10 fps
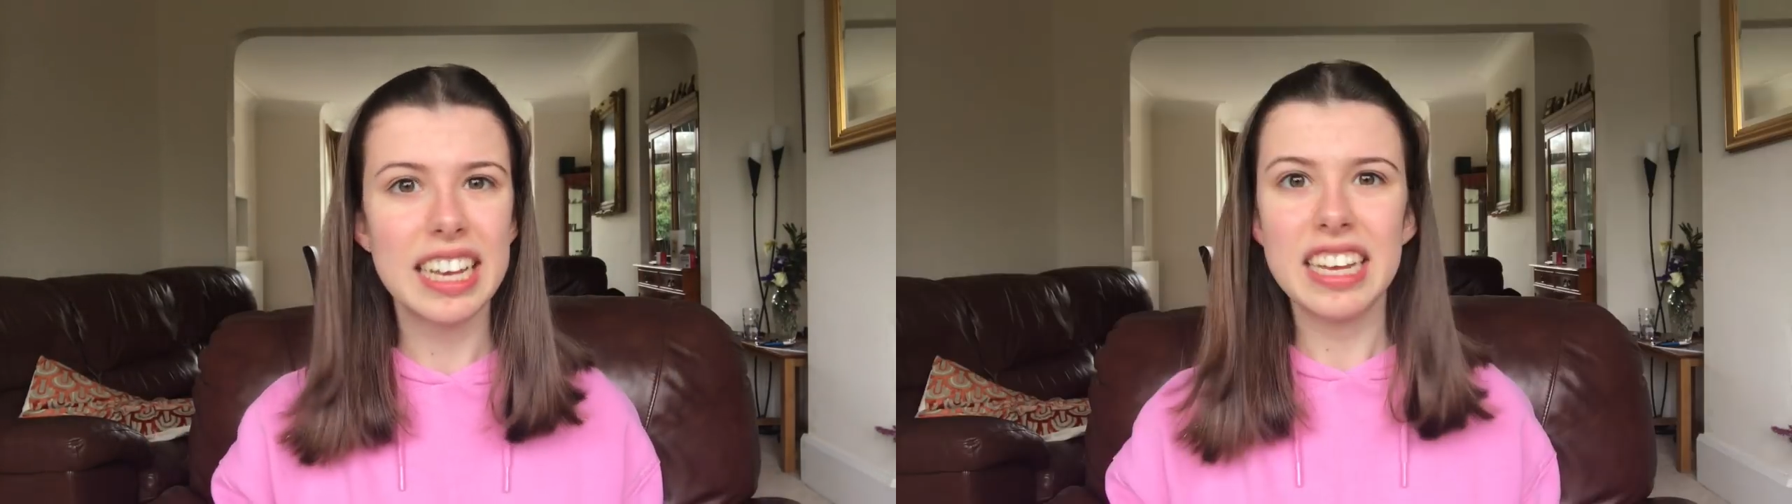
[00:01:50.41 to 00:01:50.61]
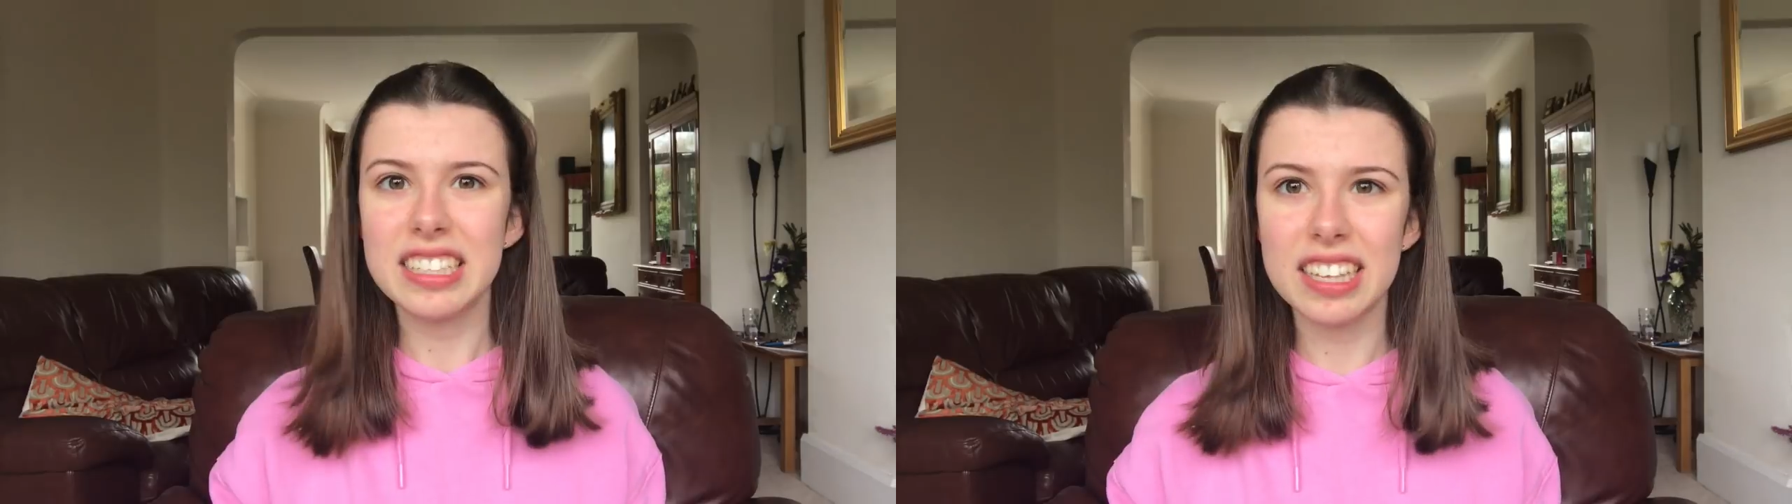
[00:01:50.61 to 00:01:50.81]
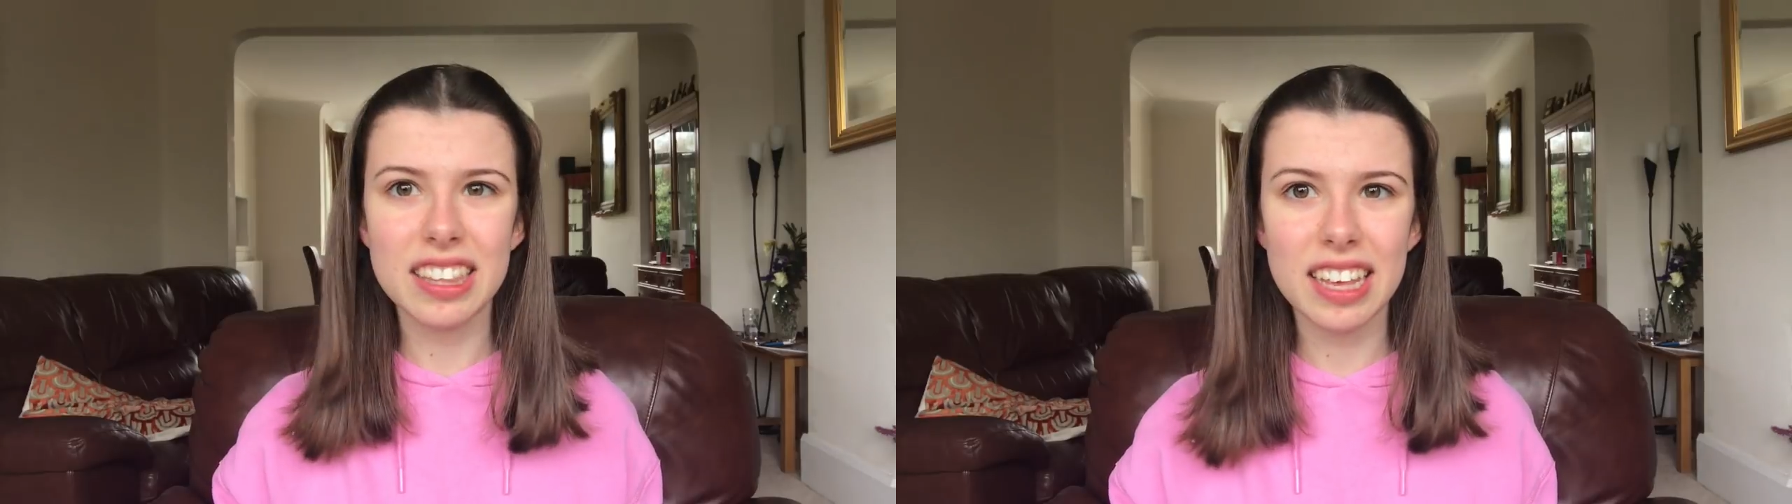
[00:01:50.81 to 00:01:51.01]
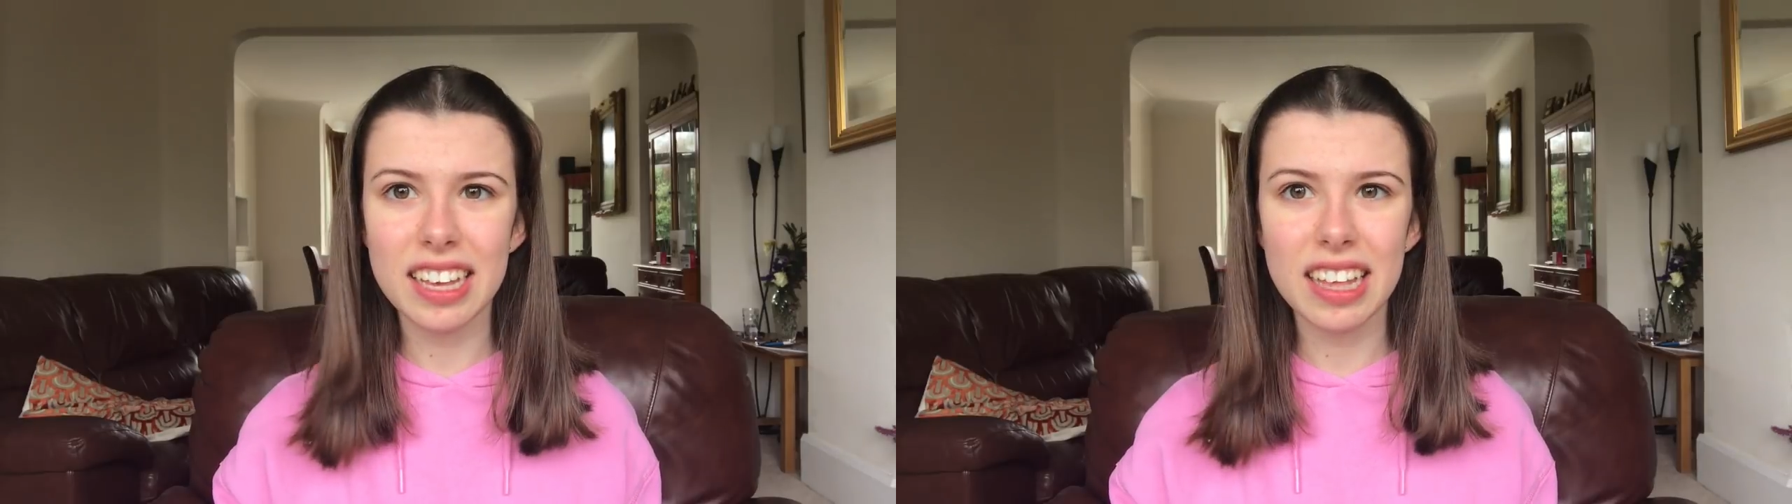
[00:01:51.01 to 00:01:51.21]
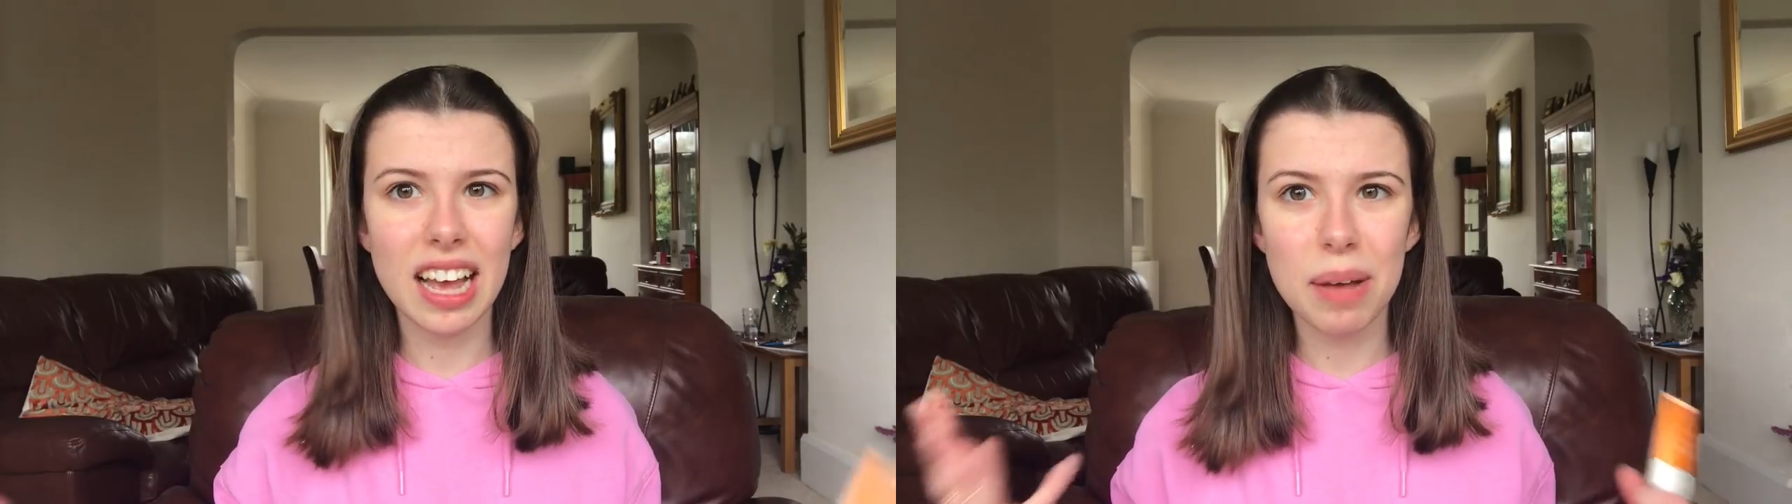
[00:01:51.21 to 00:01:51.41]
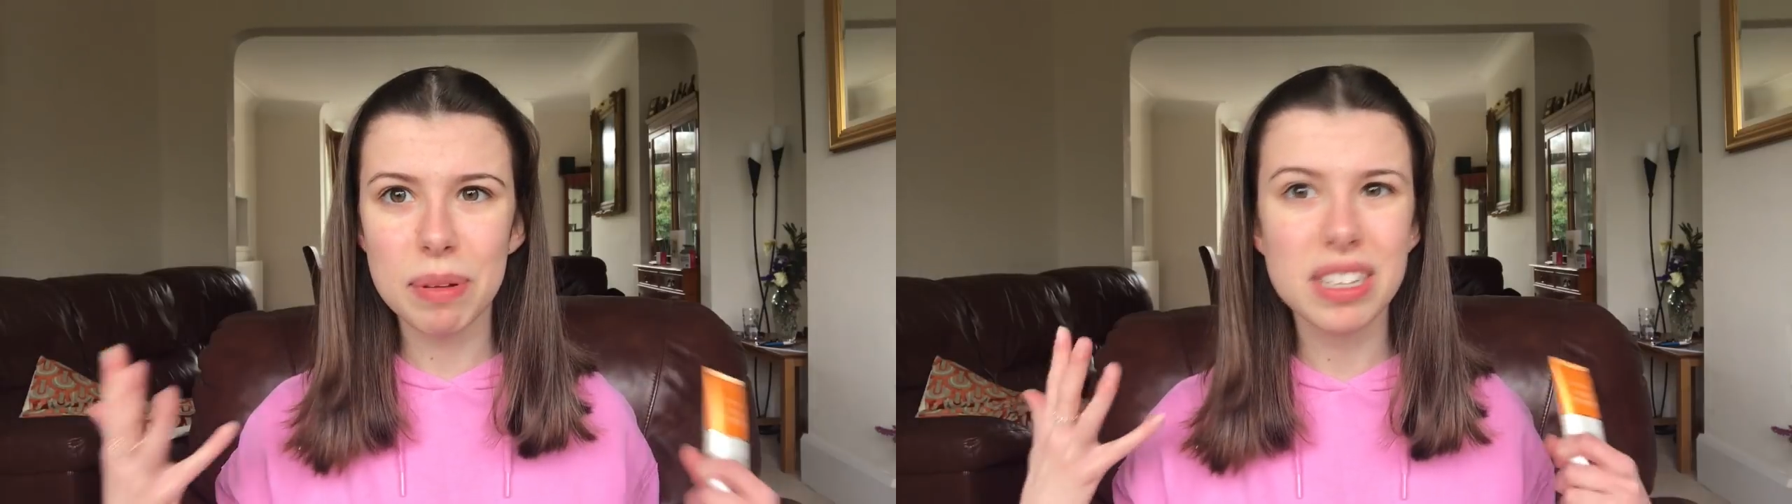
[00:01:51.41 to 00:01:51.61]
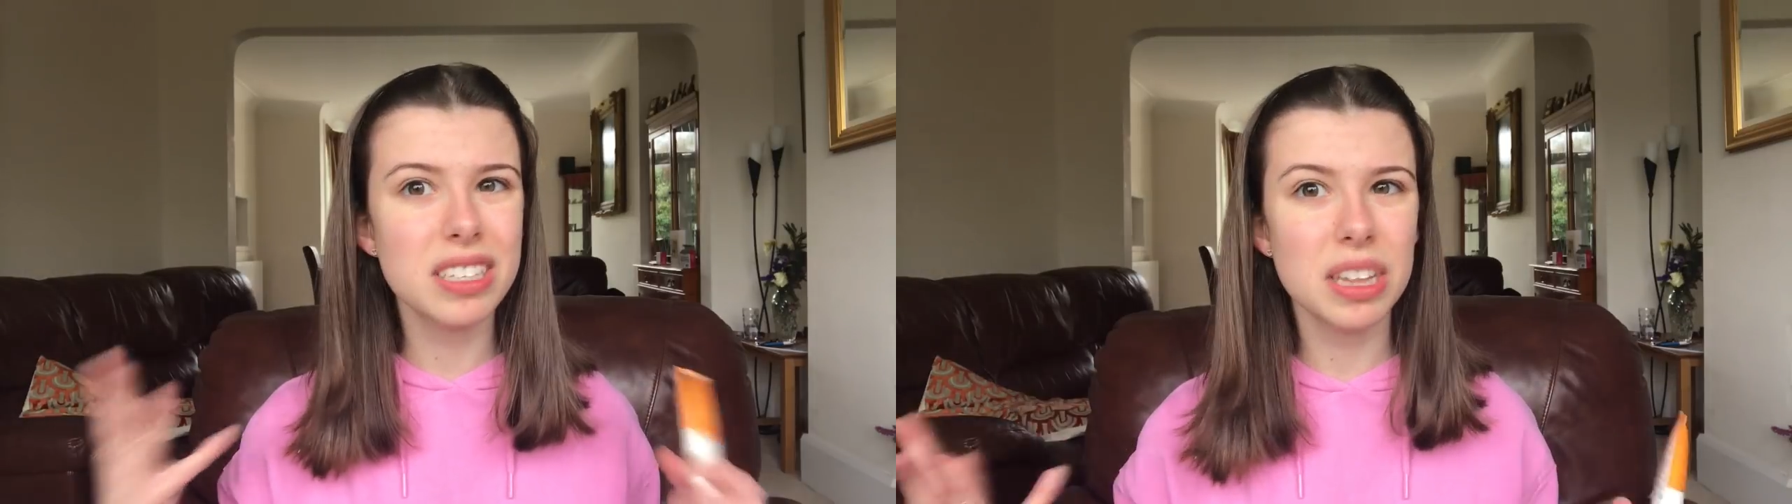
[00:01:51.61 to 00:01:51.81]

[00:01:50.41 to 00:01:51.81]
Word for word: It's a thing that happens